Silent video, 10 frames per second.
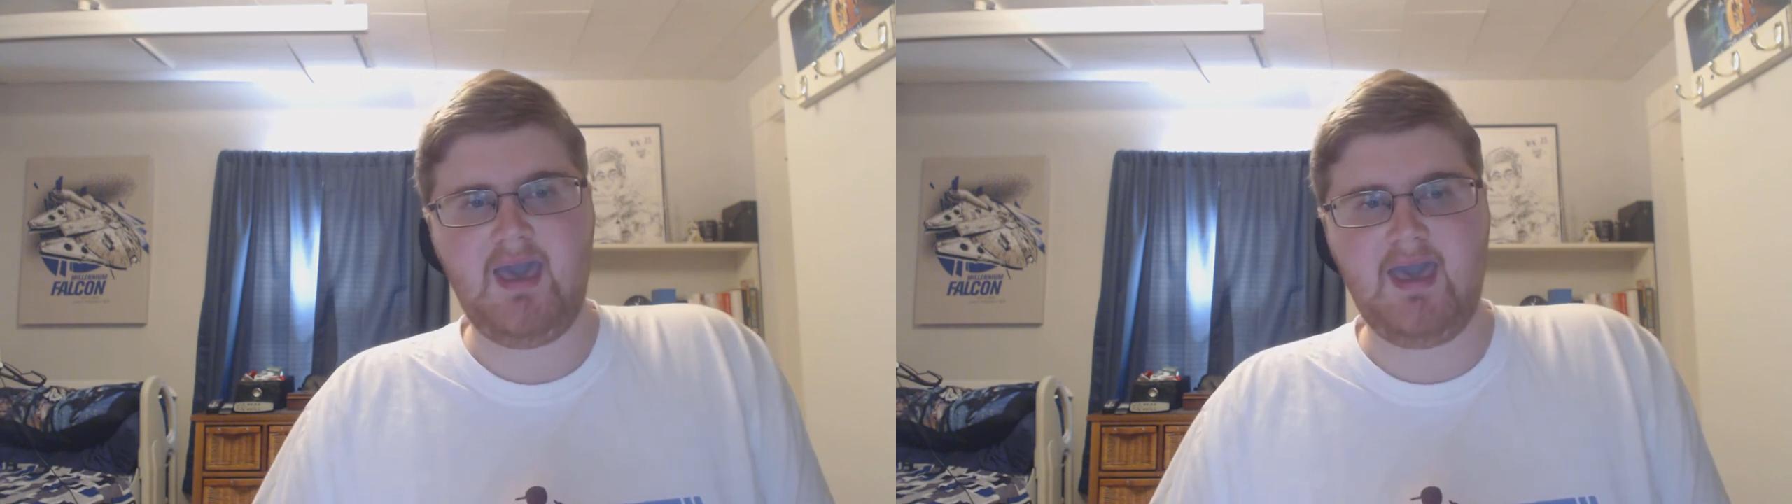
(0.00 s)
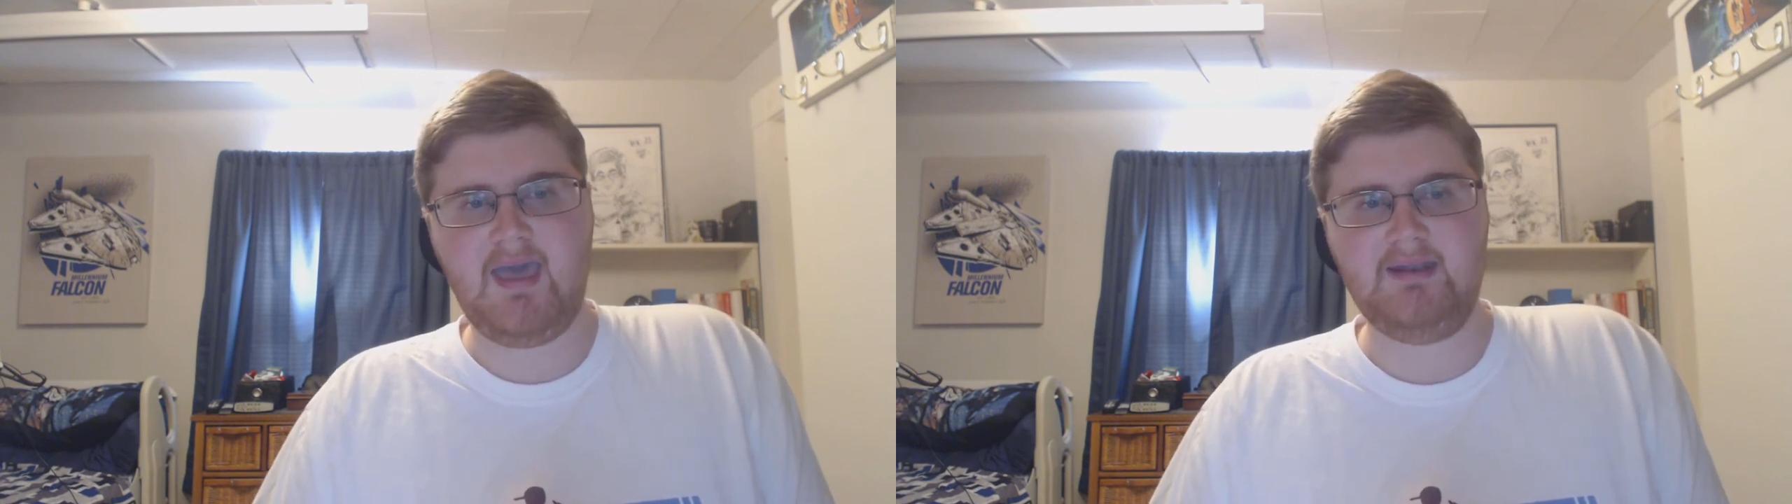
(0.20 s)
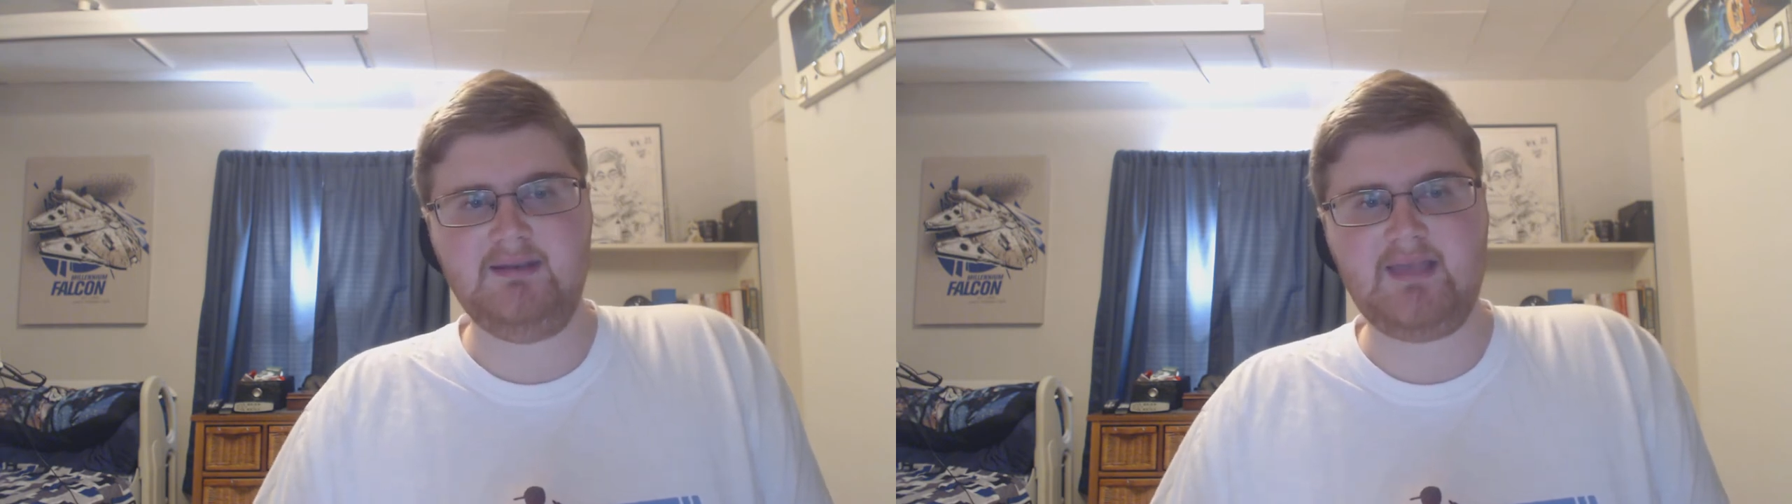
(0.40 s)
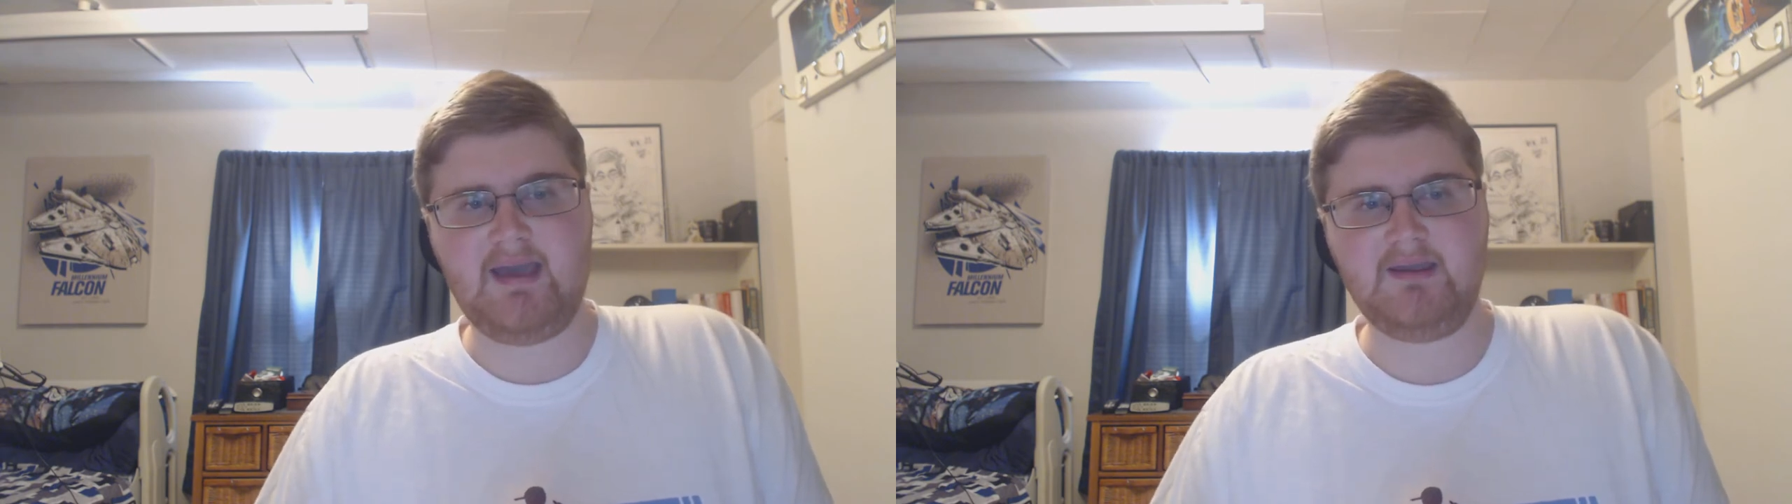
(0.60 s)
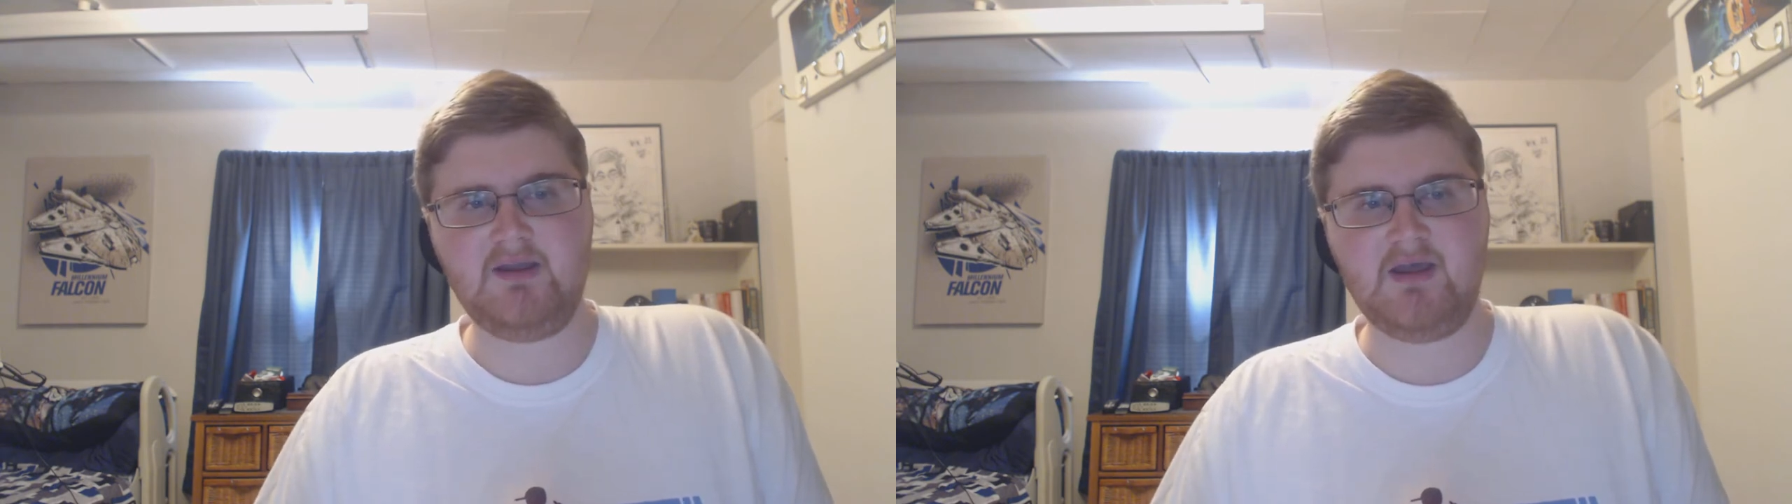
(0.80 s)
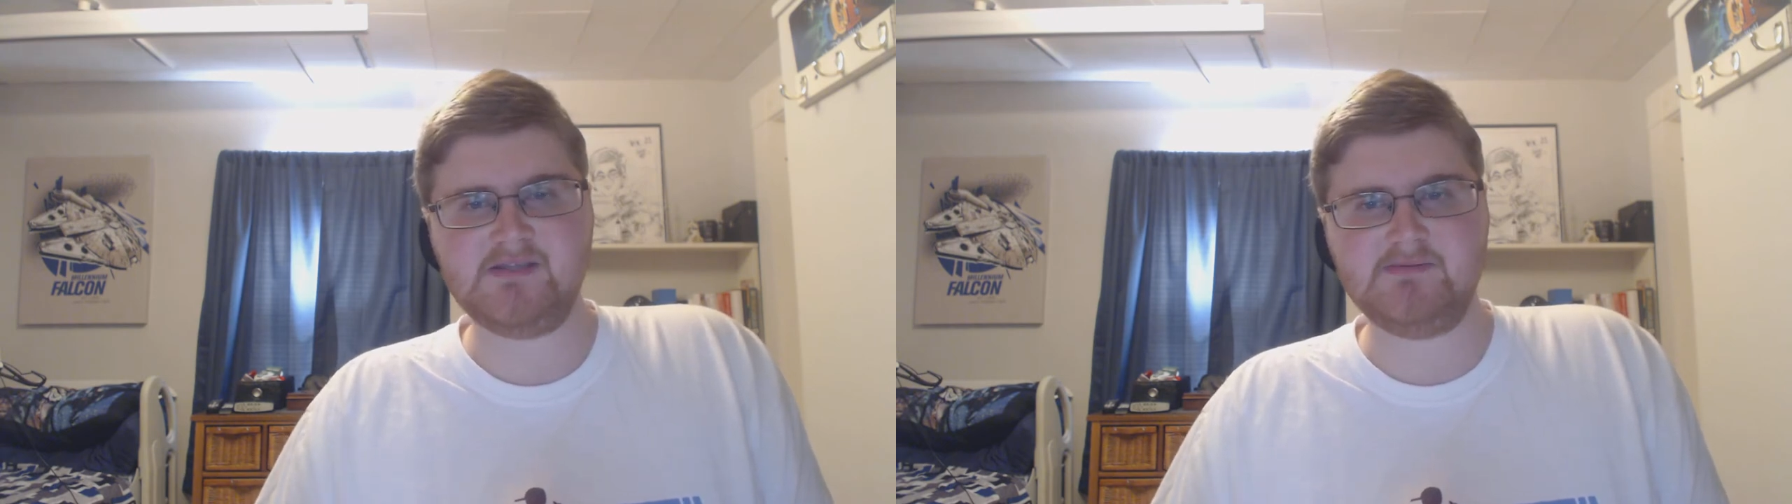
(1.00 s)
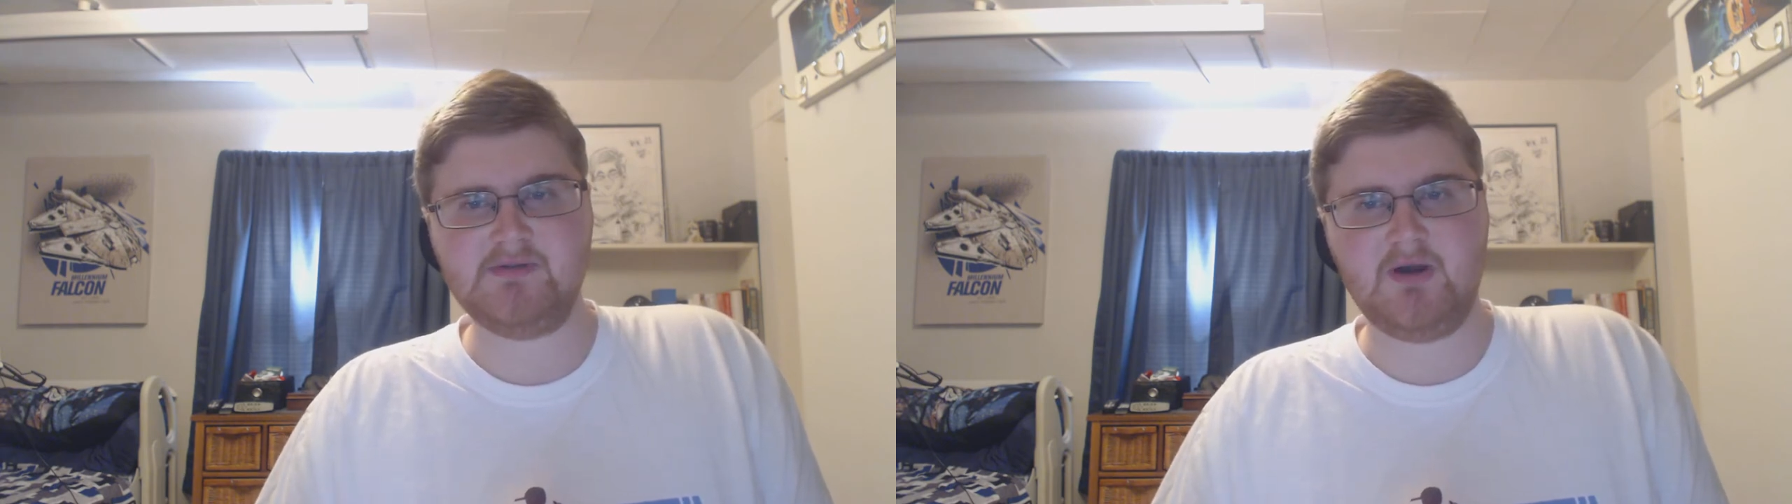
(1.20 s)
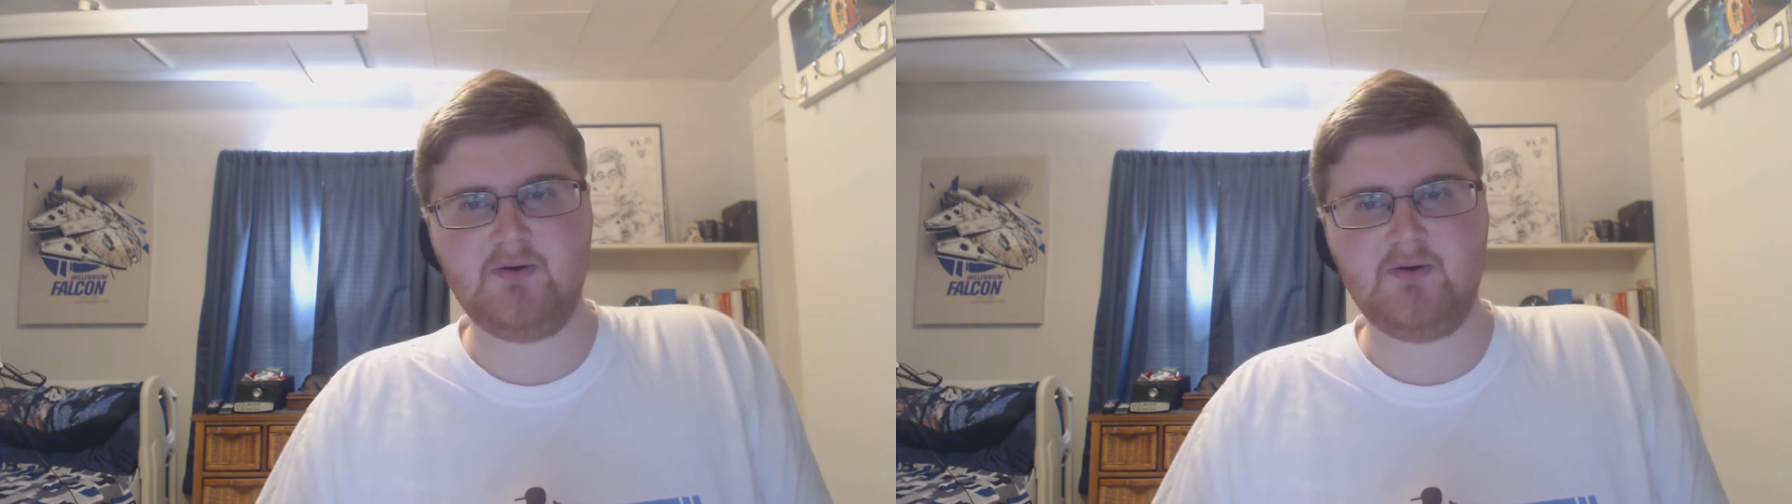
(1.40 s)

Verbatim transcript: And that could cause them